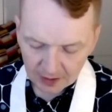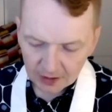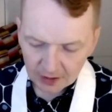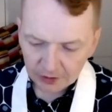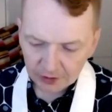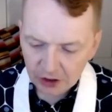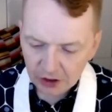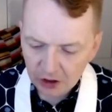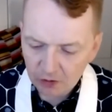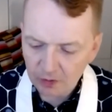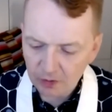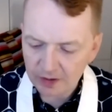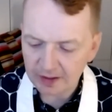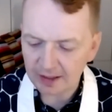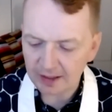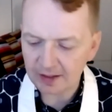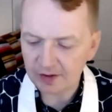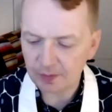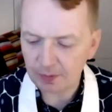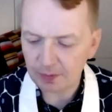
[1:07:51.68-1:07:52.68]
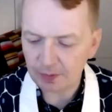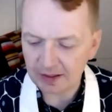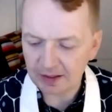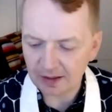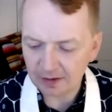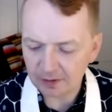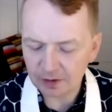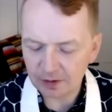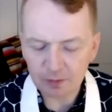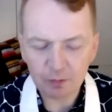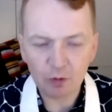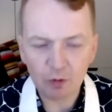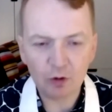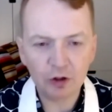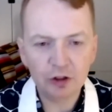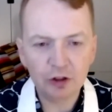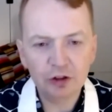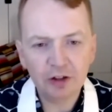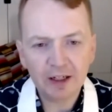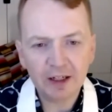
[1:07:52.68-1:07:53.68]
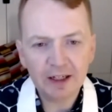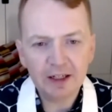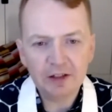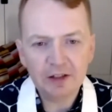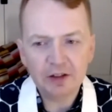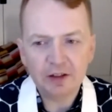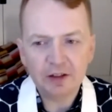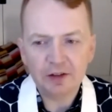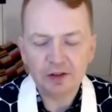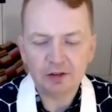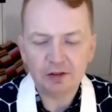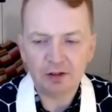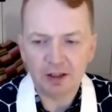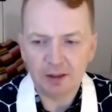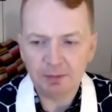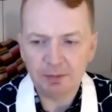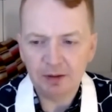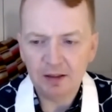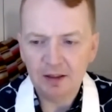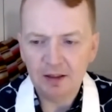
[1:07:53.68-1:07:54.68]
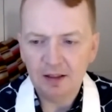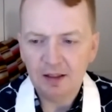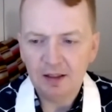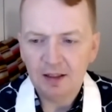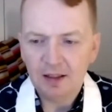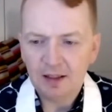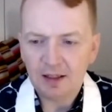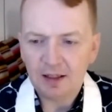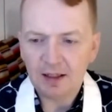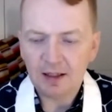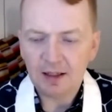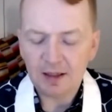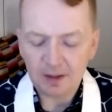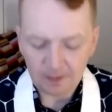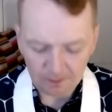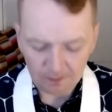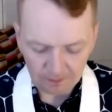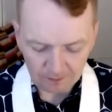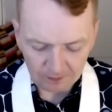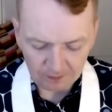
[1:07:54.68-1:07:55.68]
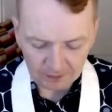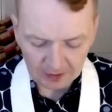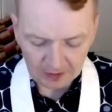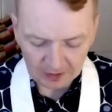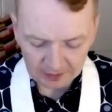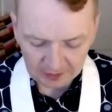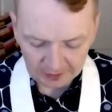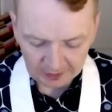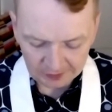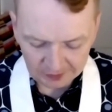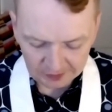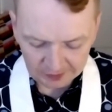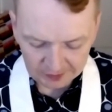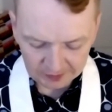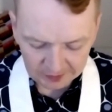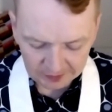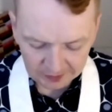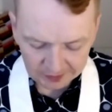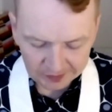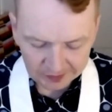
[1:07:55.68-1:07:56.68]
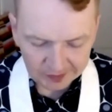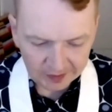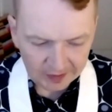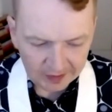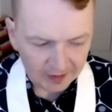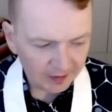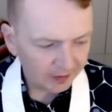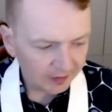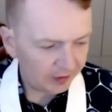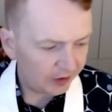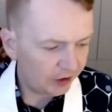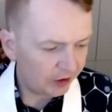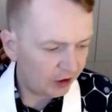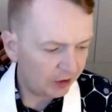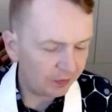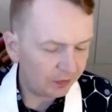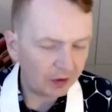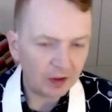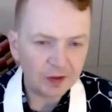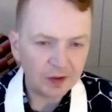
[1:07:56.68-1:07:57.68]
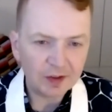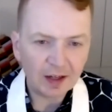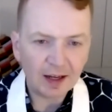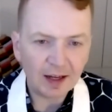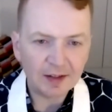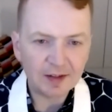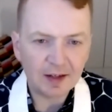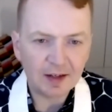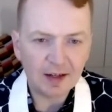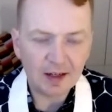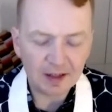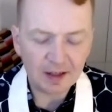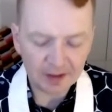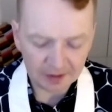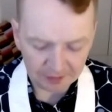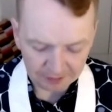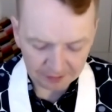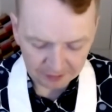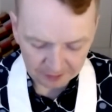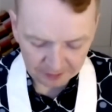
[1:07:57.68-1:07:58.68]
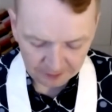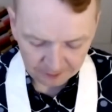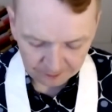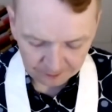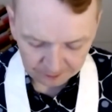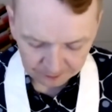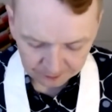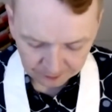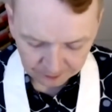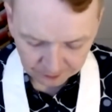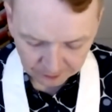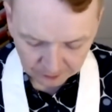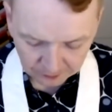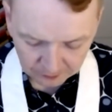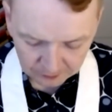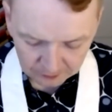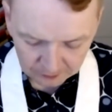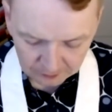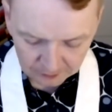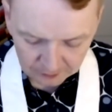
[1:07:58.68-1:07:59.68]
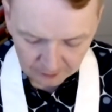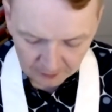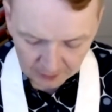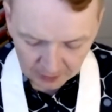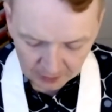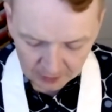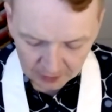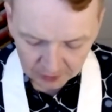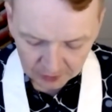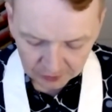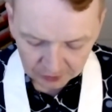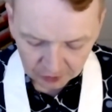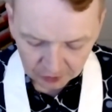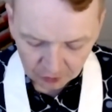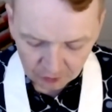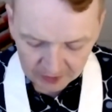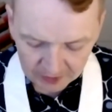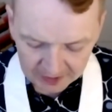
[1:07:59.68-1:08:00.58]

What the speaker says: The other one then is a bit more tricky to describe. And this is seeing the universe as alive. So we